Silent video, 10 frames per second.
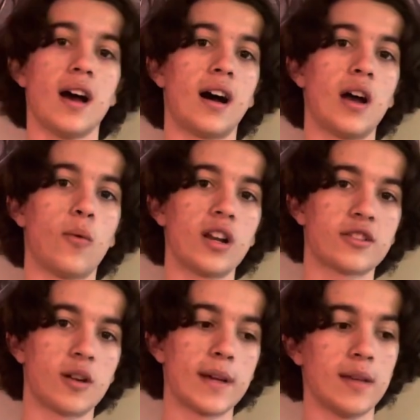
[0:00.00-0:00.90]
I want to
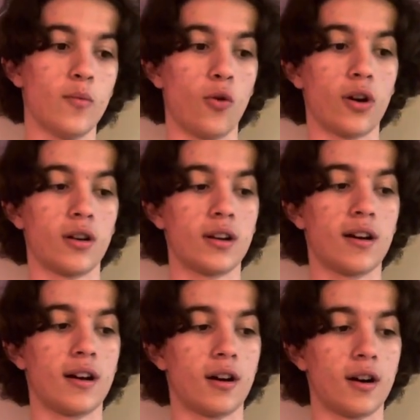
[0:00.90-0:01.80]
start making more
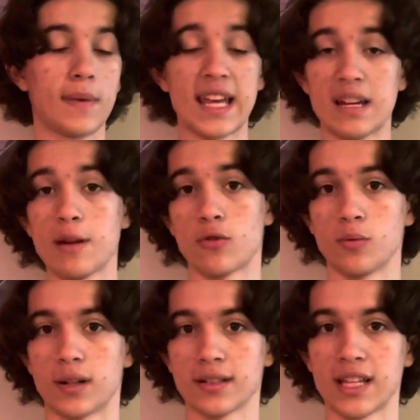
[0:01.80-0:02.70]
anime
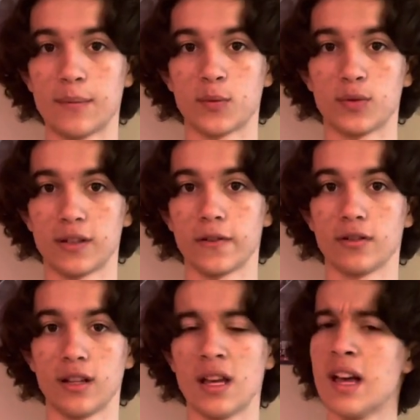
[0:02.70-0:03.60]
Roblox games
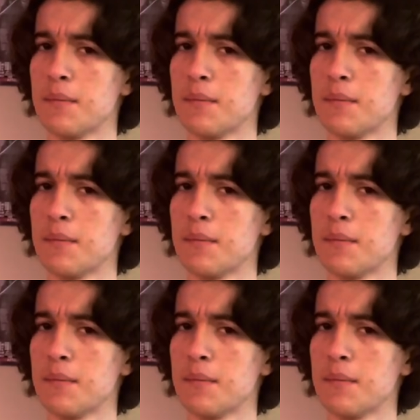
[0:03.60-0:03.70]
specifically.